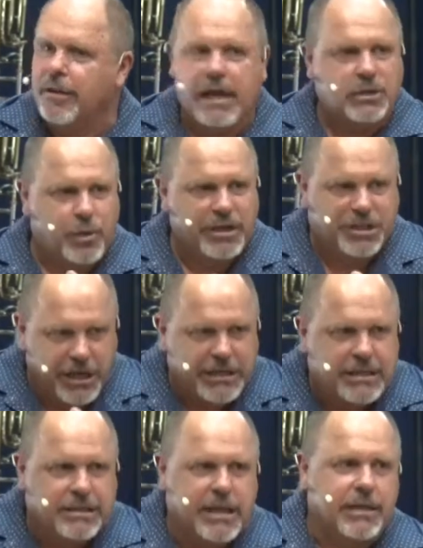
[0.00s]
That's where
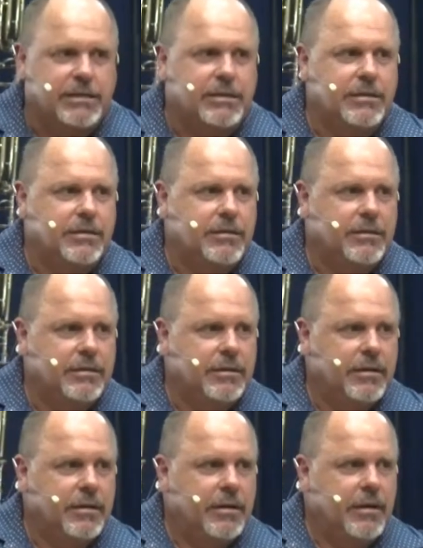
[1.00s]
Jesus is.
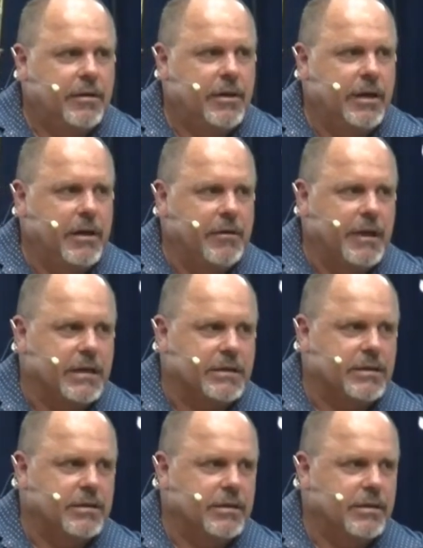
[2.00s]
You're hearing this?